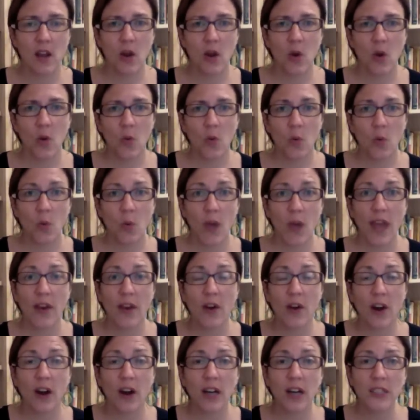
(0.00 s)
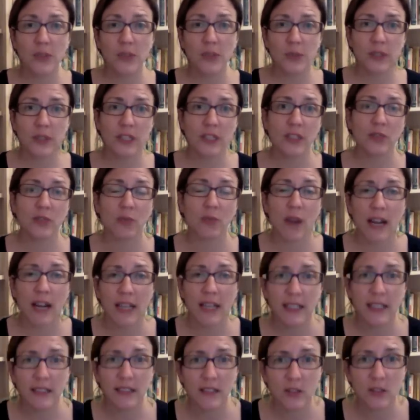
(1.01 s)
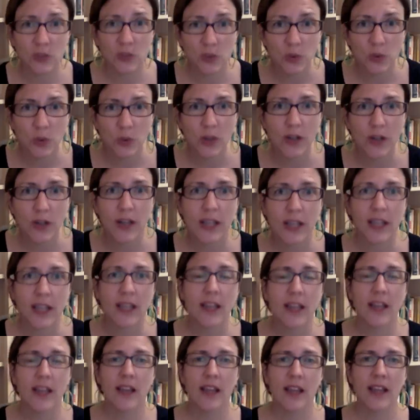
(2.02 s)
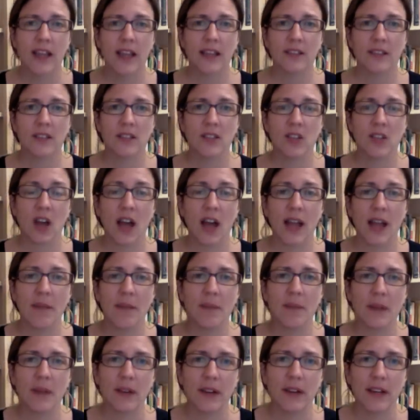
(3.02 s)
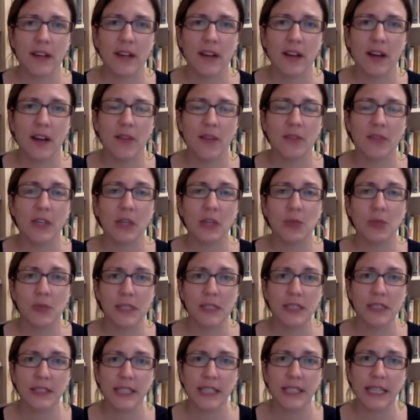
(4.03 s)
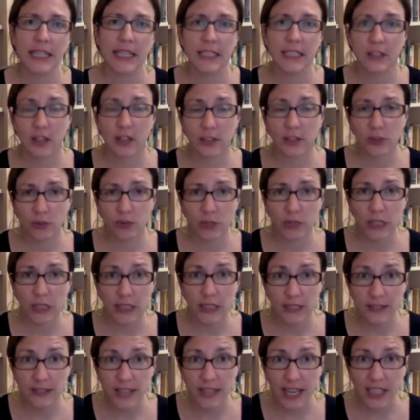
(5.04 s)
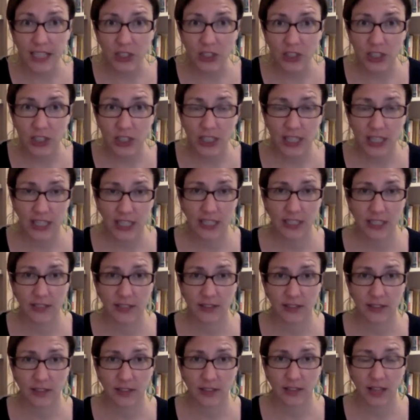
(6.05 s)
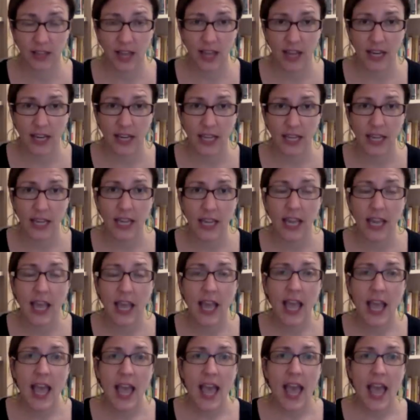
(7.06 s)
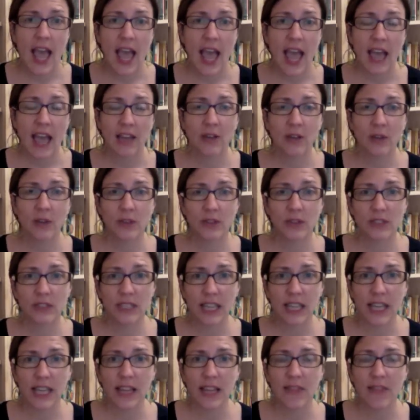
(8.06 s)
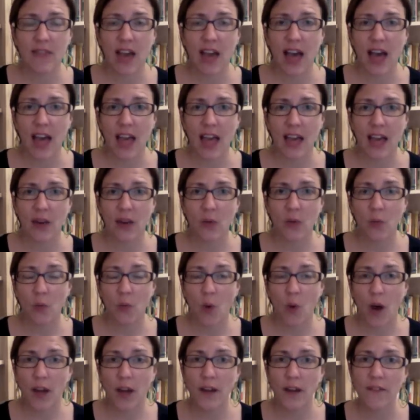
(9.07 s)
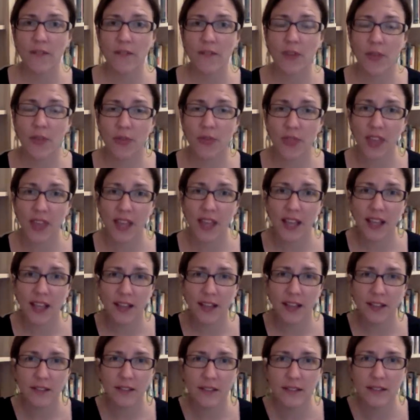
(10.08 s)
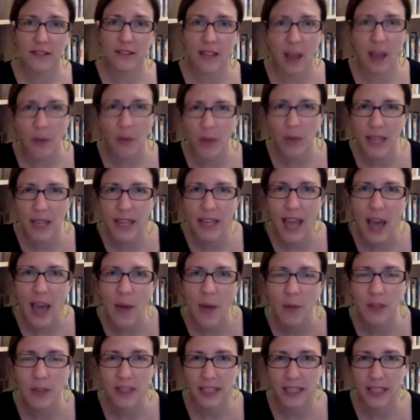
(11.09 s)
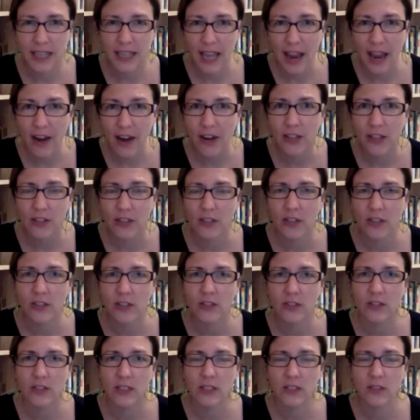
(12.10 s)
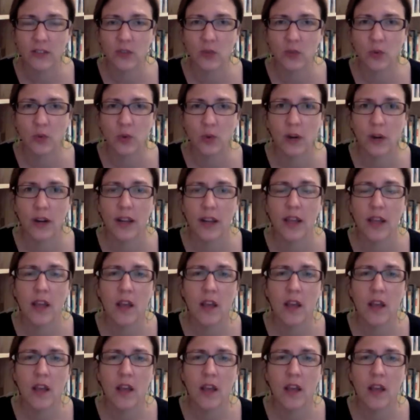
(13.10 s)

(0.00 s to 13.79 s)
when Hawthorne is writing this story, it's a time period of increasing industrialization in his society. And you'll see that one of the things that we get with the characters in the story